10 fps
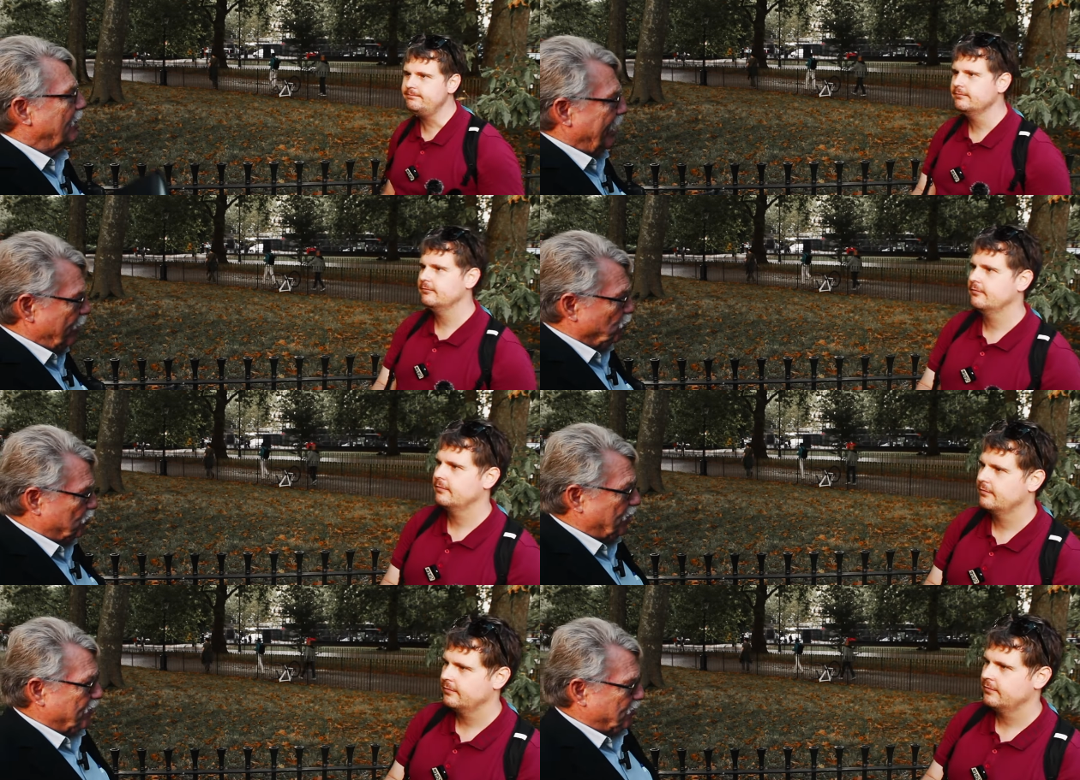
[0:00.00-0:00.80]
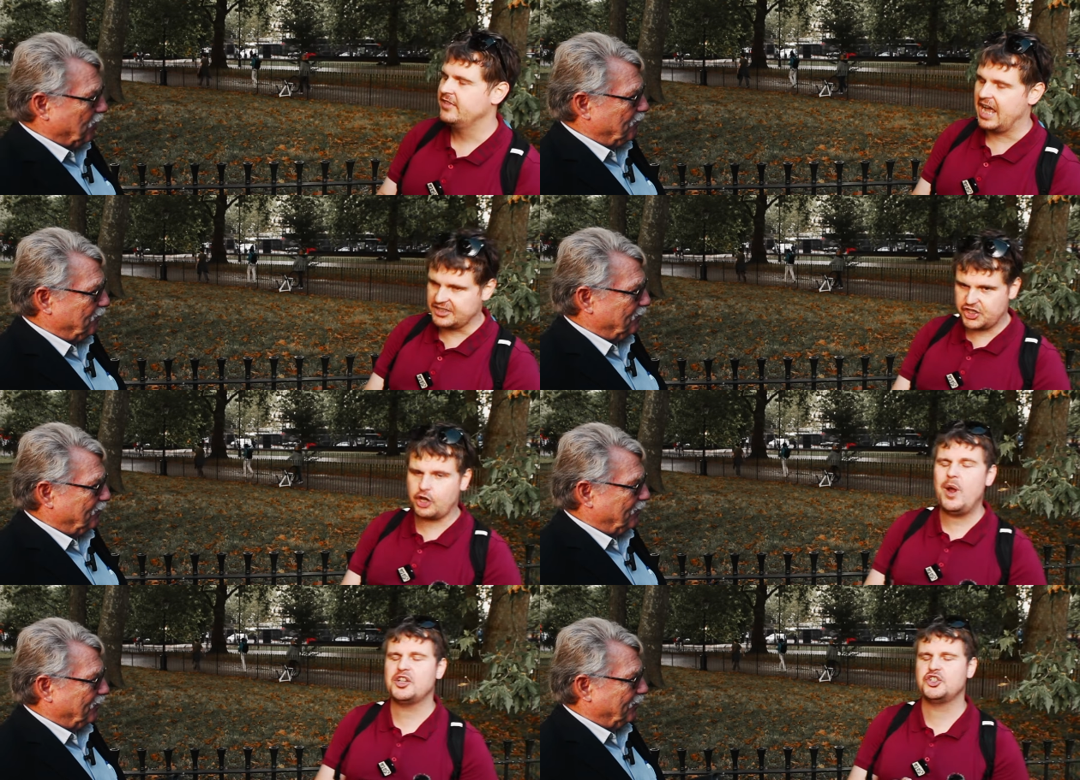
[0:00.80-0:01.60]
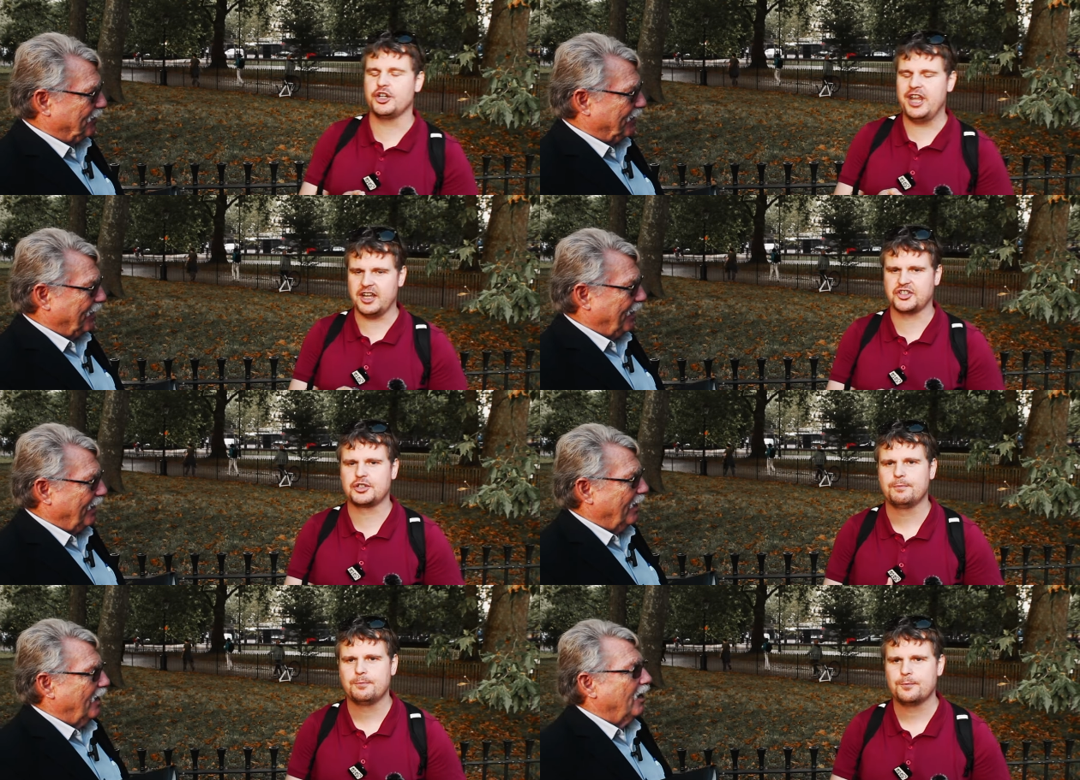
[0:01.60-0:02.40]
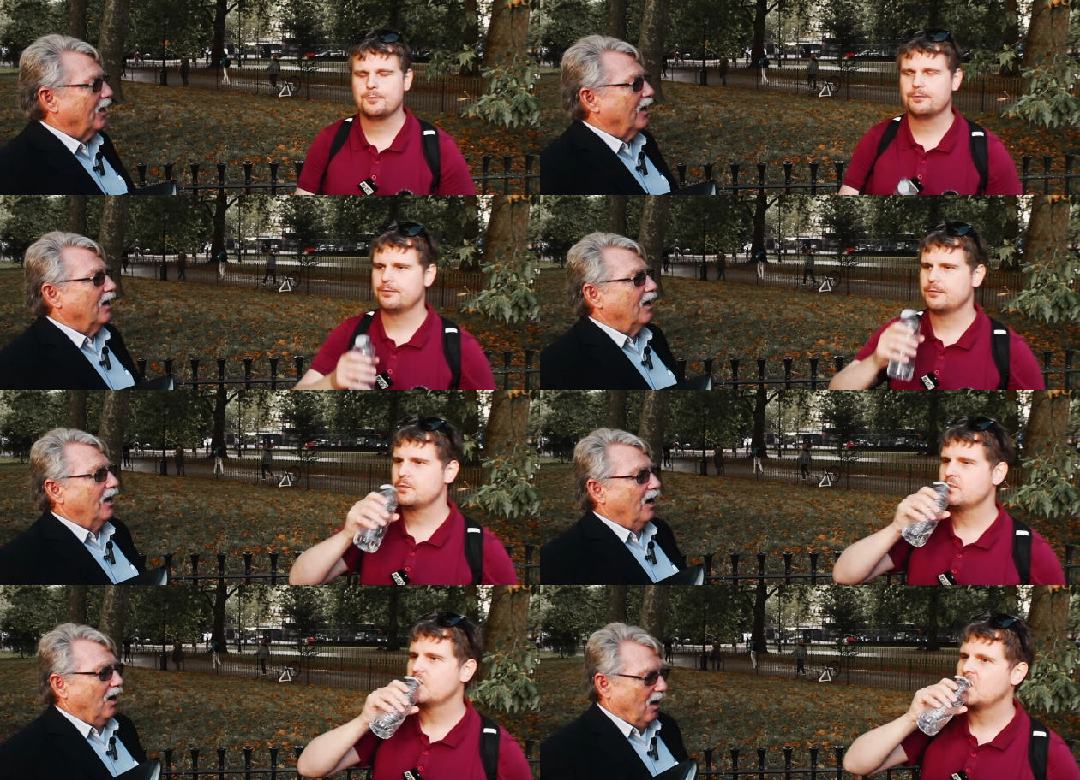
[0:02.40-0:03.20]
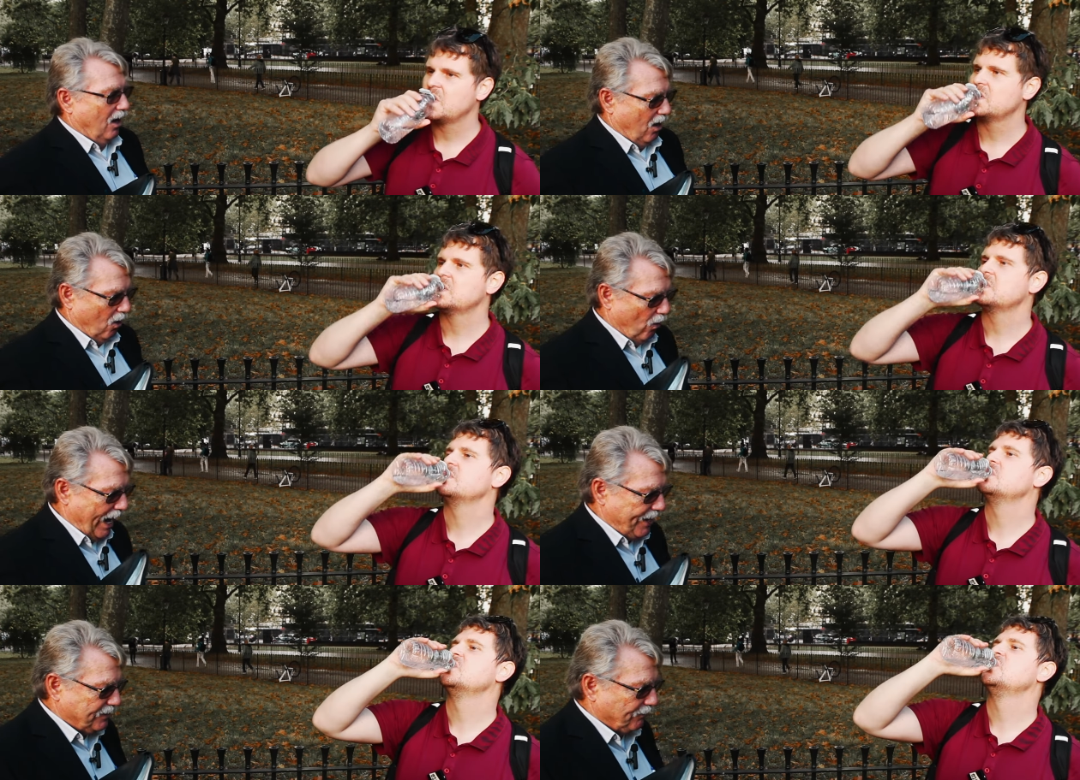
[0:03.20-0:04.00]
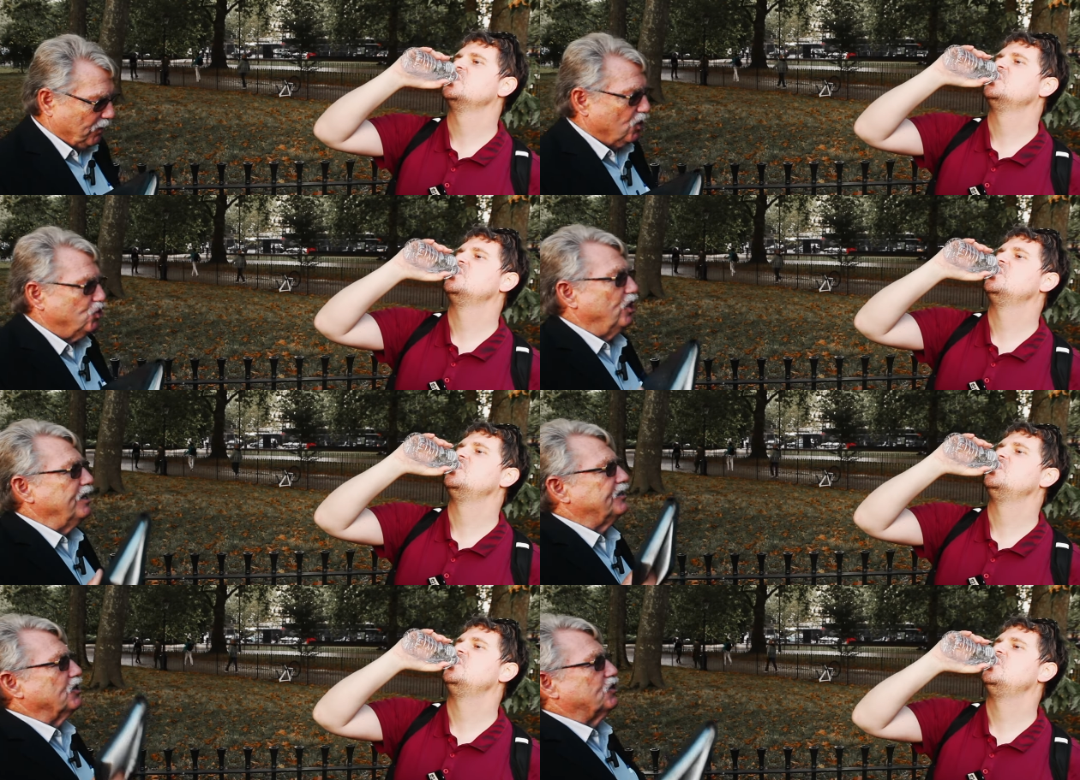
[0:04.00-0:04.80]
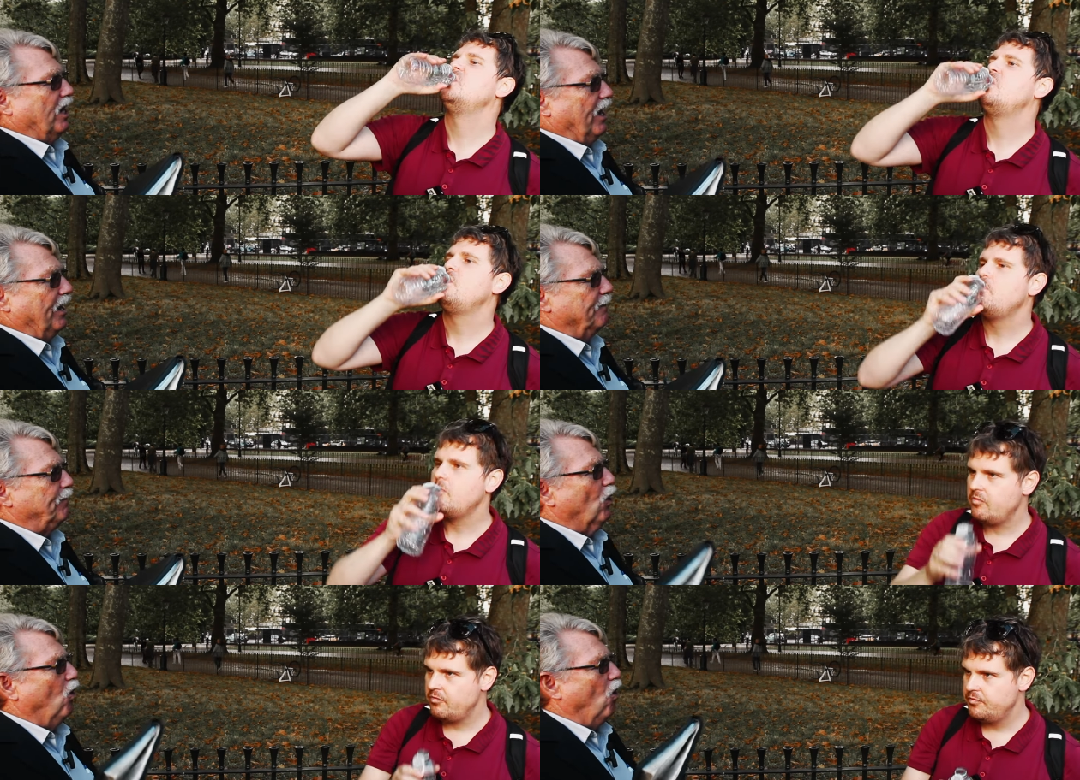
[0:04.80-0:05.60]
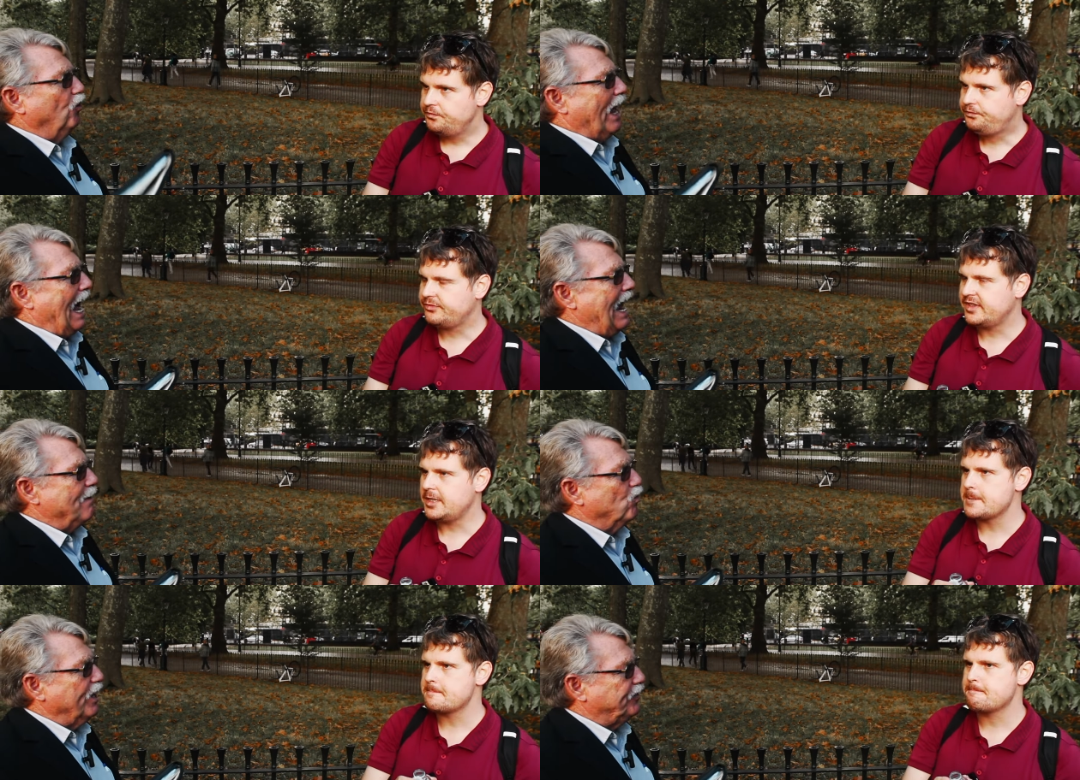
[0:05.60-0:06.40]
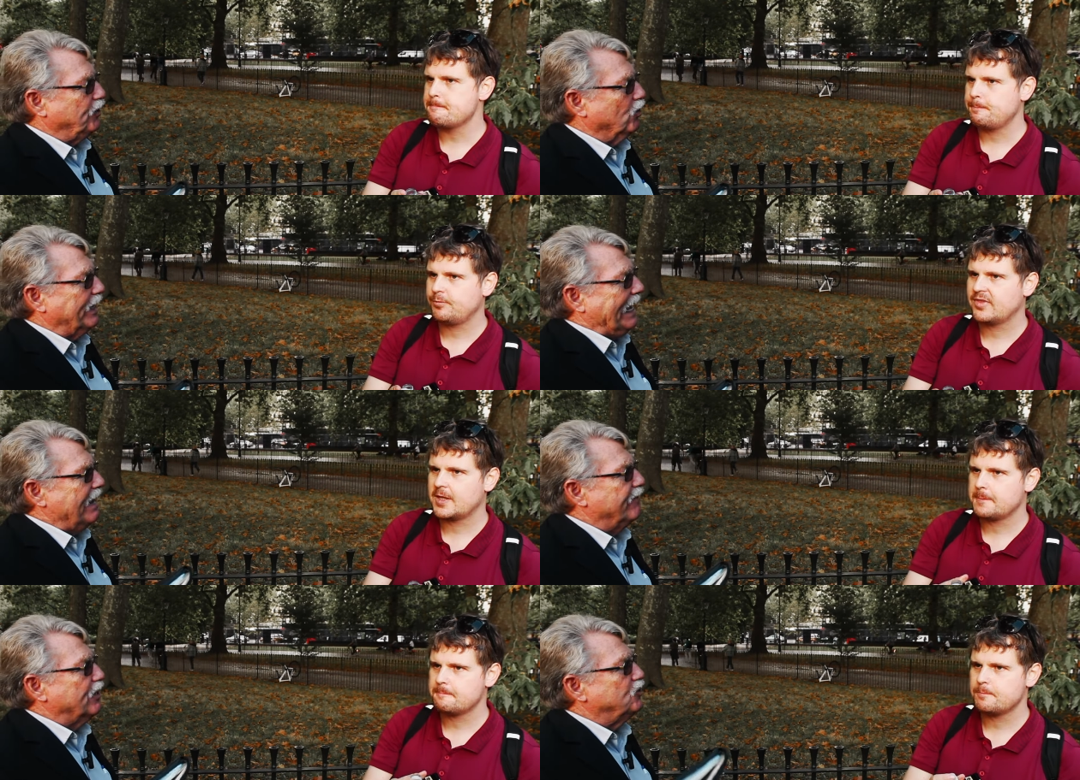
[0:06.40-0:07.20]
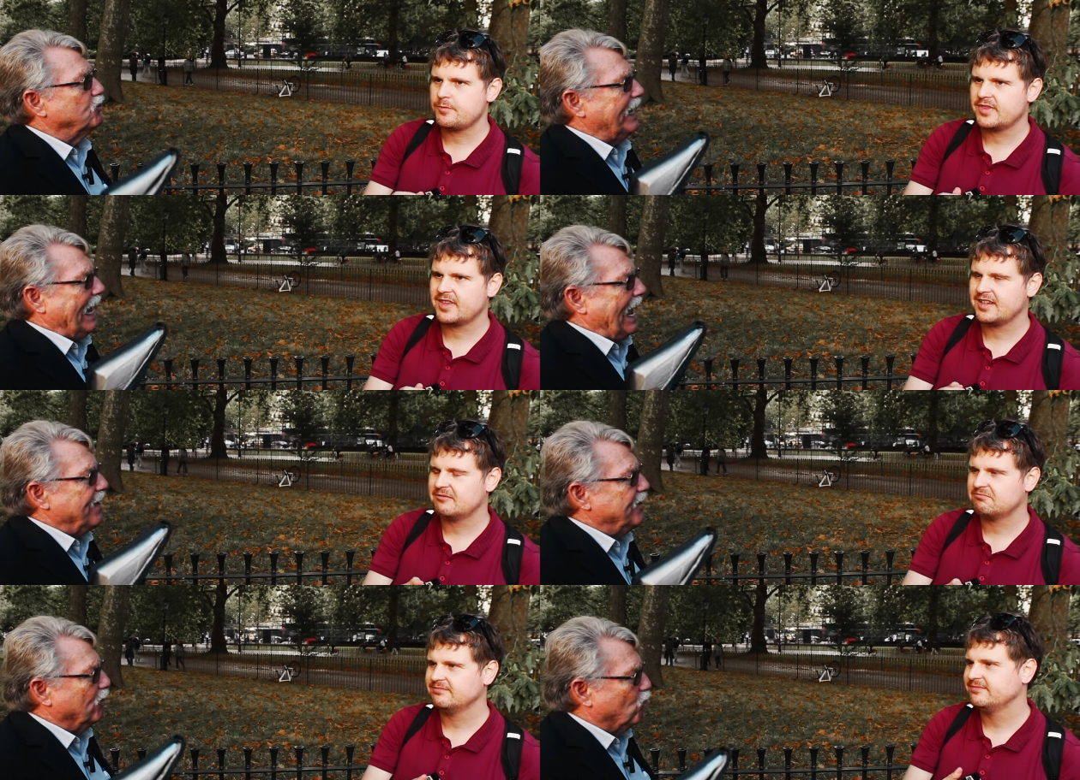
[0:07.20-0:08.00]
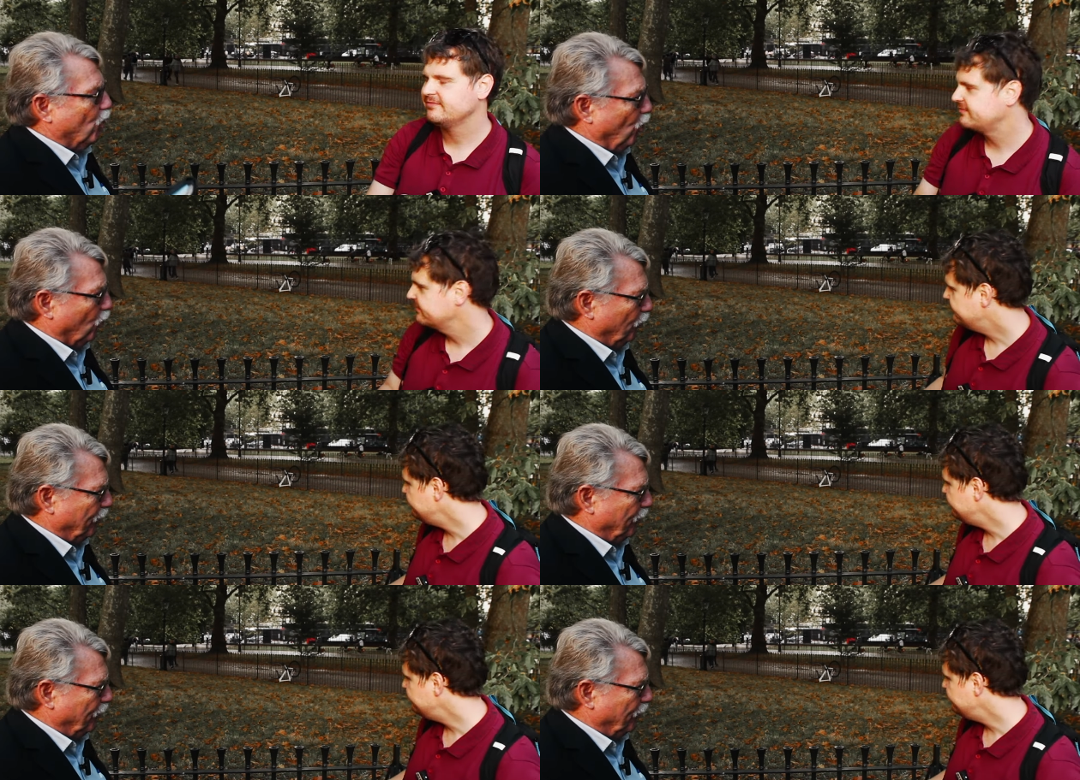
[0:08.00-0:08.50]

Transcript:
Speaker 1: an intercessor?
Speaker 2: That's the question, yes.
Speaker 1: All right. Jesus said, "Behold, I am with you even unto the end of the world."